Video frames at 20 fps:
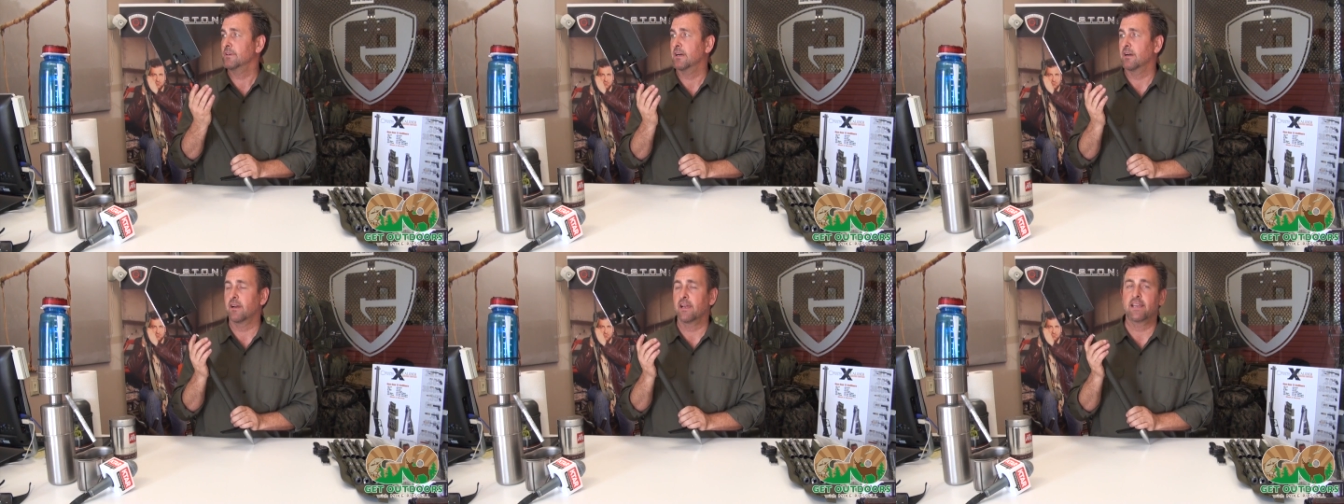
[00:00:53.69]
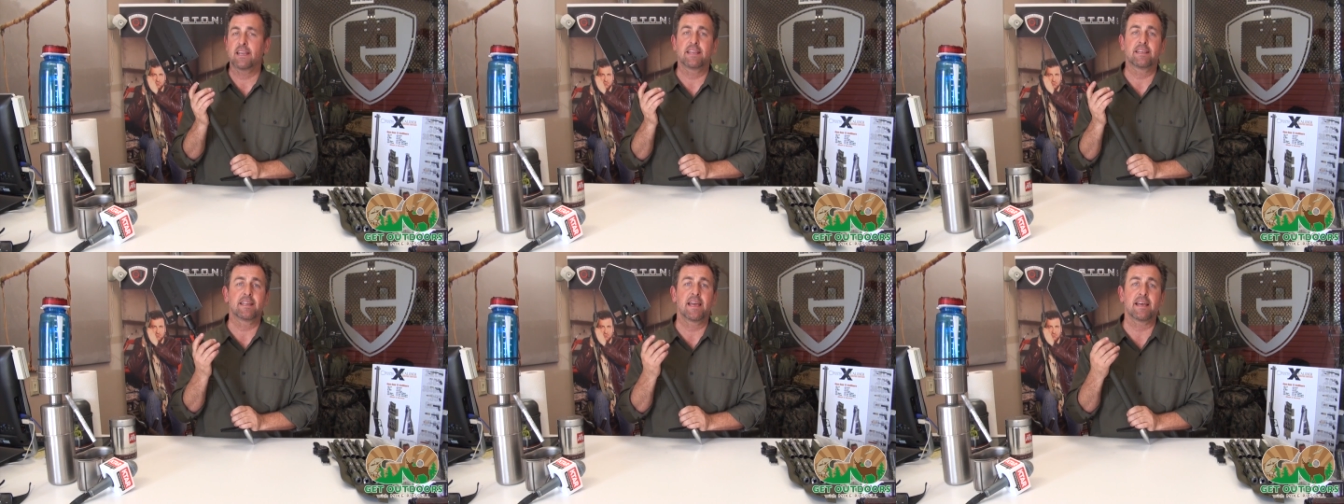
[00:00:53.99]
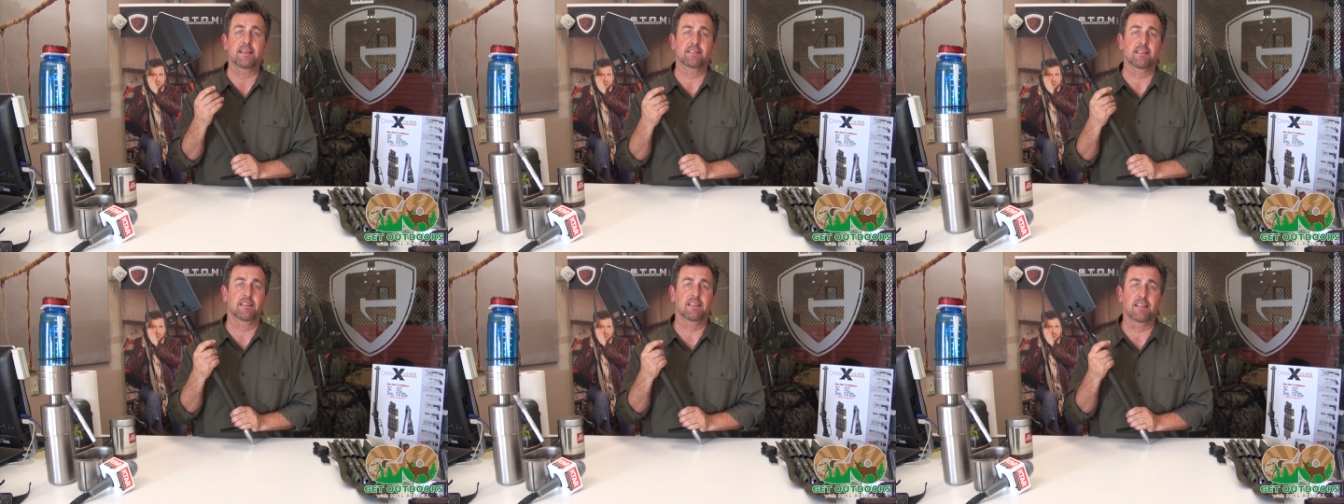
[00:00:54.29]
All right, it
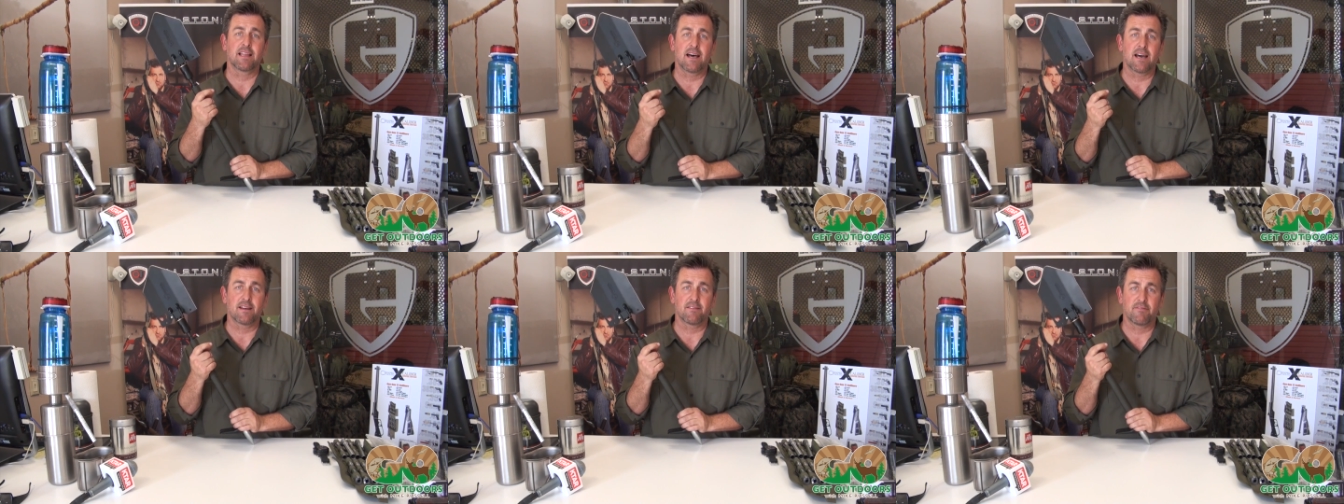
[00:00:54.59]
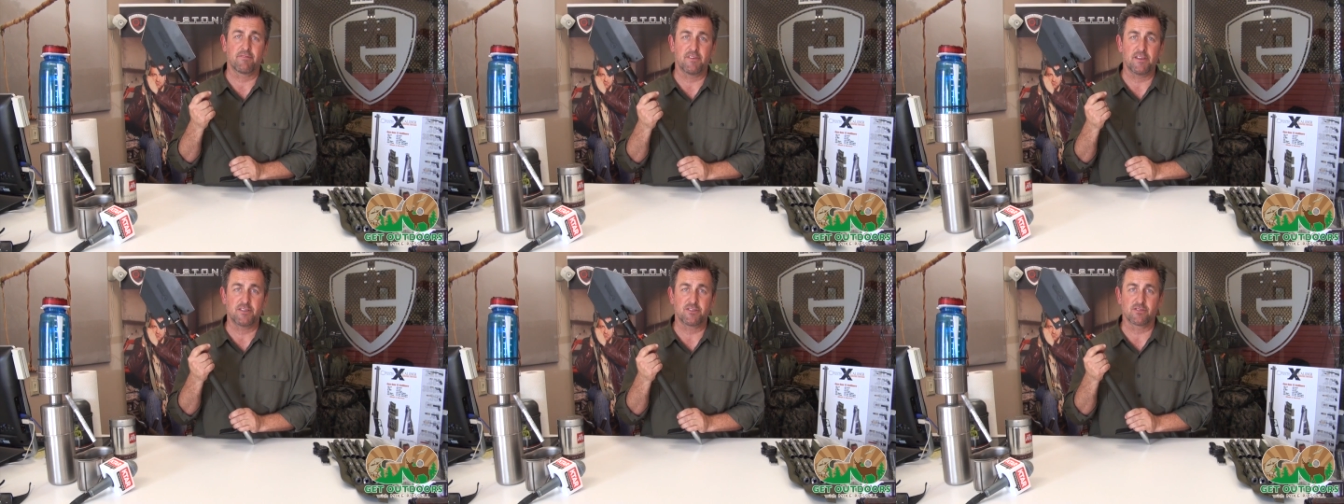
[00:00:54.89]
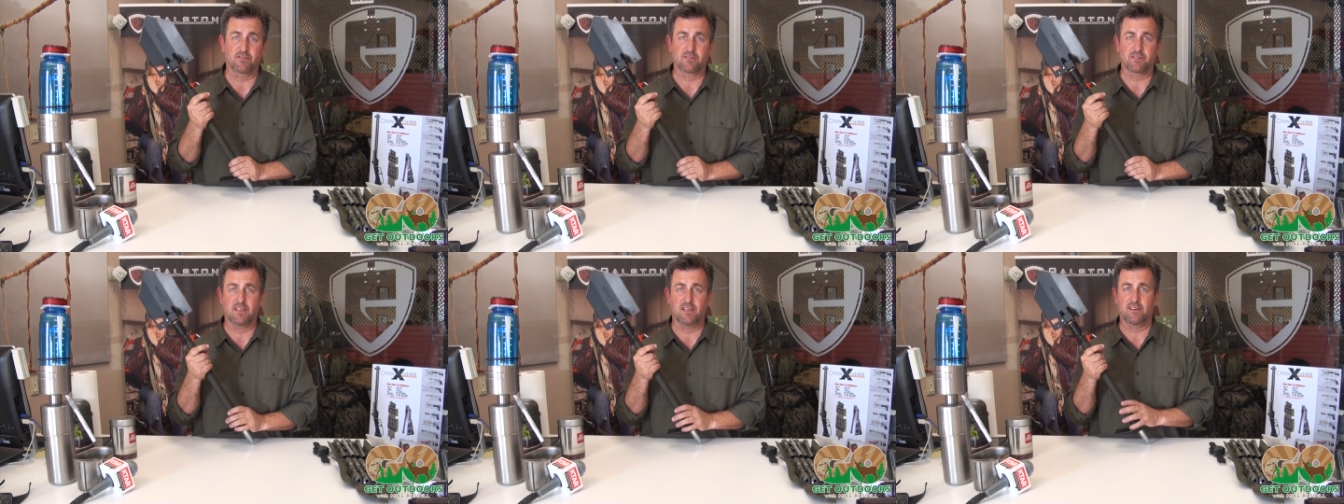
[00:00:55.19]
has a lot of
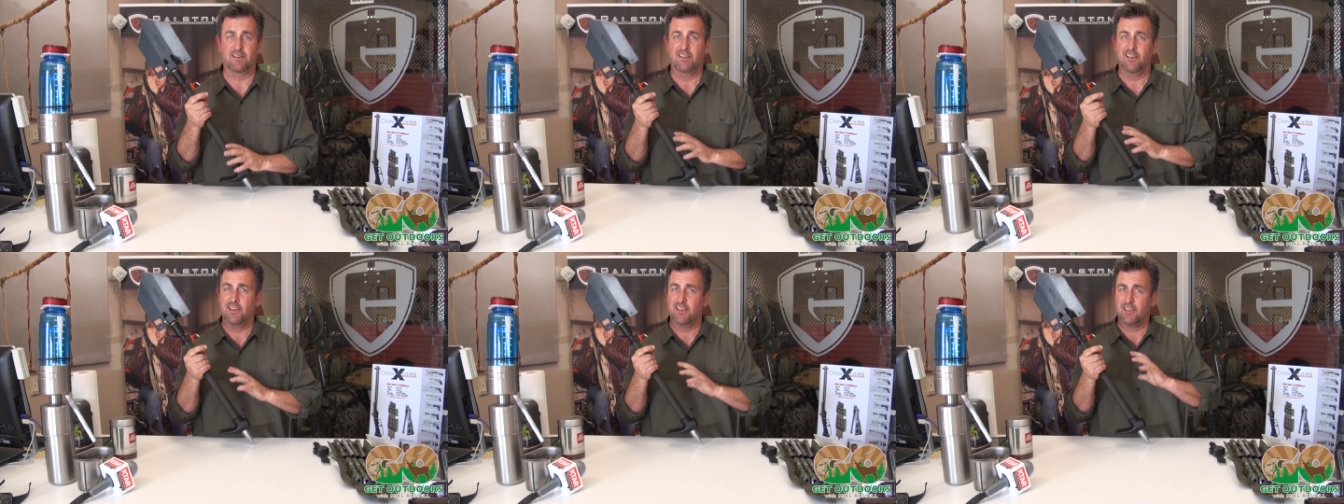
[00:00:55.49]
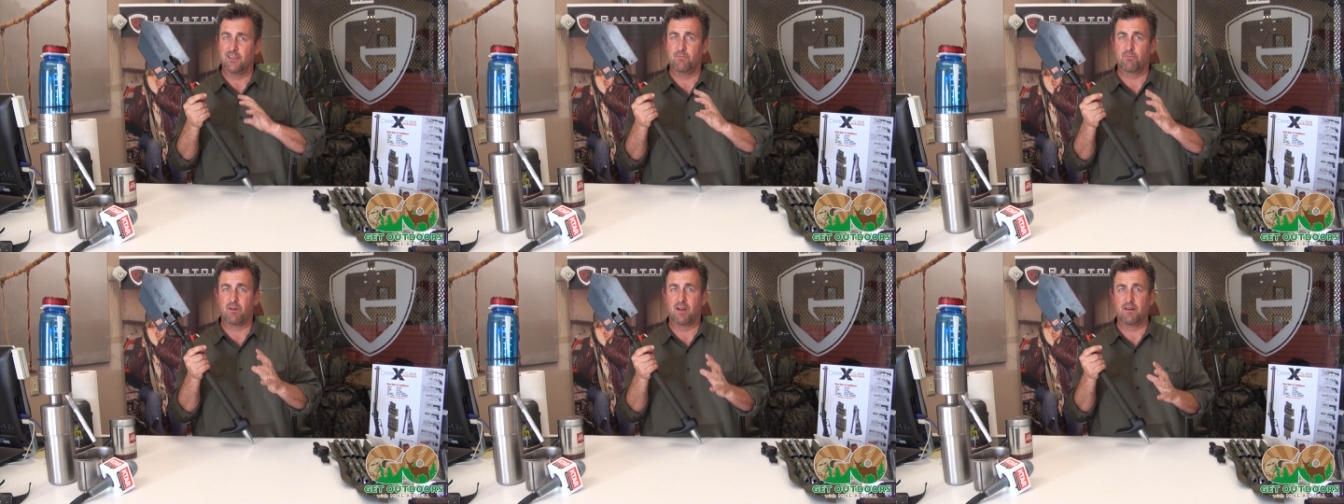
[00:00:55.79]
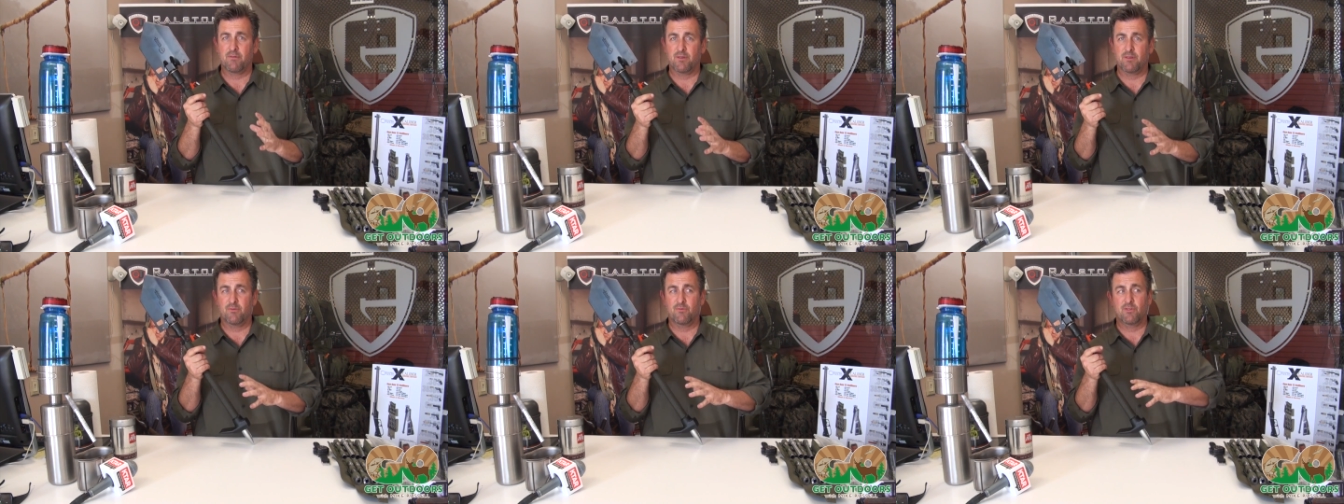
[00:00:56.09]
features that you
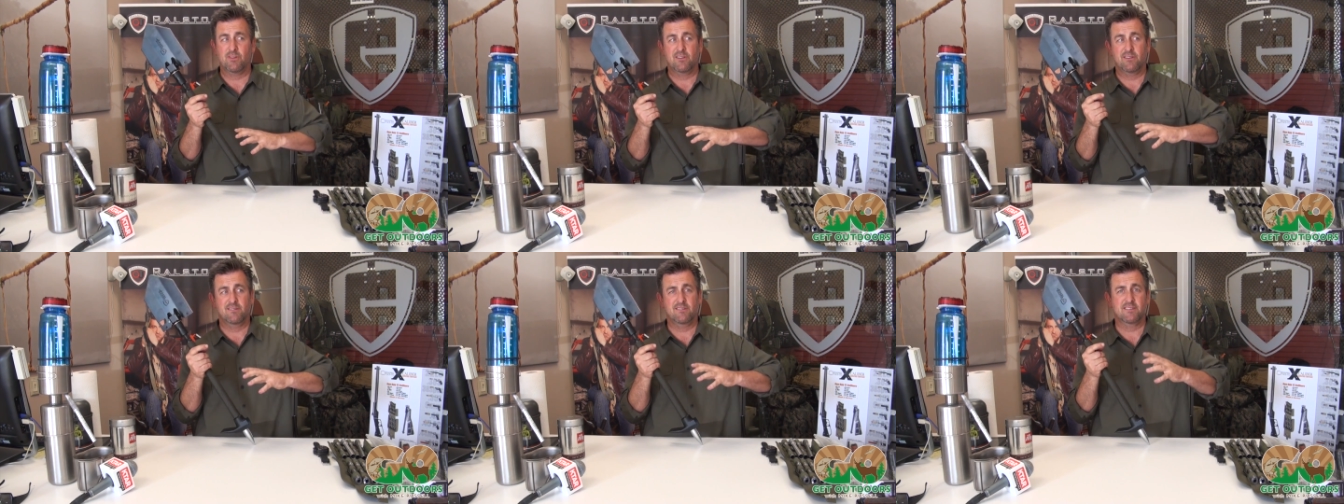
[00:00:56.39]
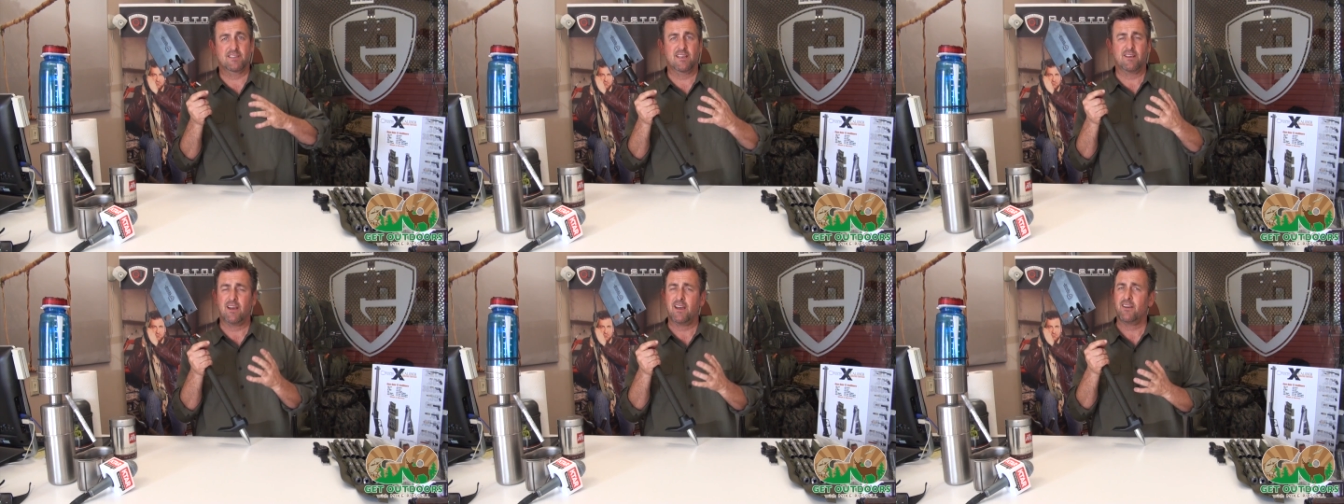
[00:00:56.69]
probably would say,